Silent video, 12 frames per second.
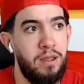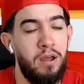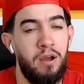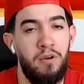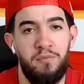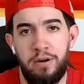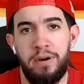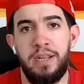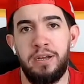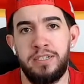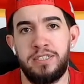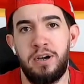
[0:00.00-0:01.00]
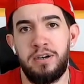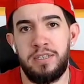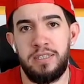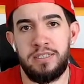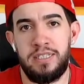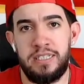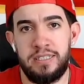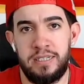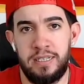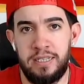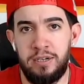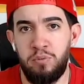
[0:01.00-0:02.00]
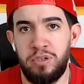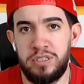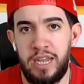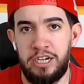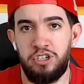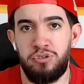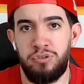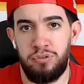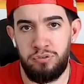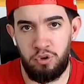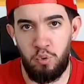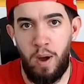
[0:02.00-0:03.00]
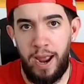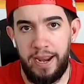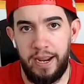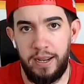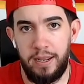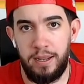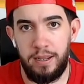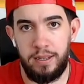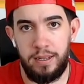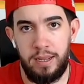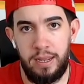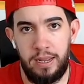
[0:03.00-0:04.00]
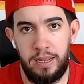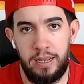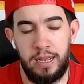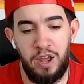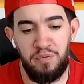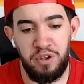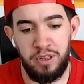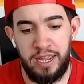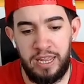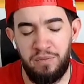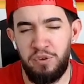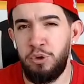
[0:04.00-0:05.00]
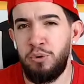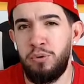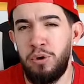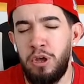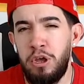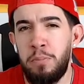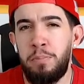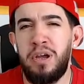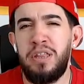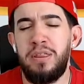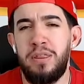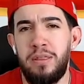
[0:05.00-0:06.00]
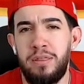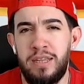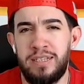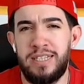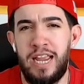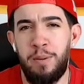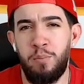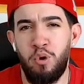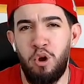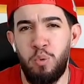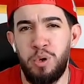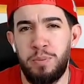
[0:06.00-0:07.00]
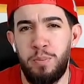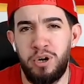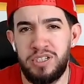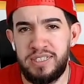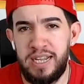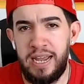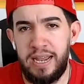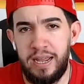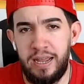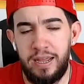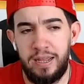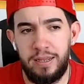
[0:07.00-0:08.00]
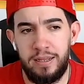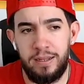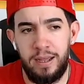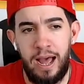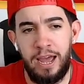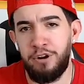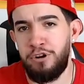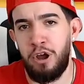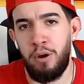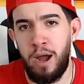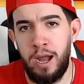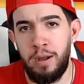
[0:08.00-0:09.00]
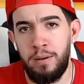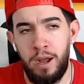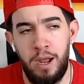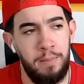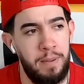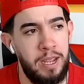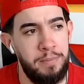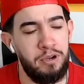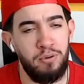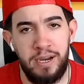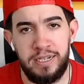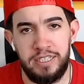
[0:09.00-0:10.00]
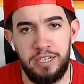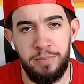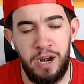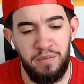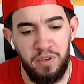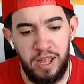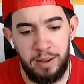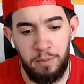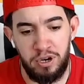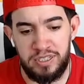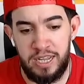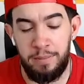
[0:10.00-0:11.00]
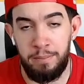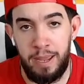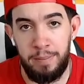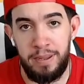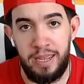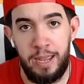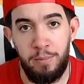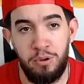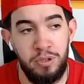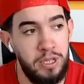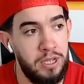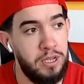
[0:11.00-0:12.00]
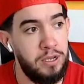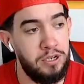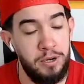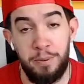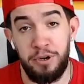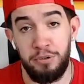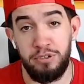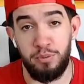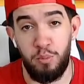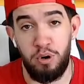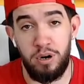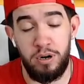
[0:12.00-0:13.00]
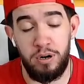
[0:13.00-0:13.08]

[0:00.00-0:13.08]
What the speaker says: very good start to the season, and then it was like quiet. And I feel like if you put the same role with Marset, I don't know. I may be crazy, but I feel like Marset may be able to produce more.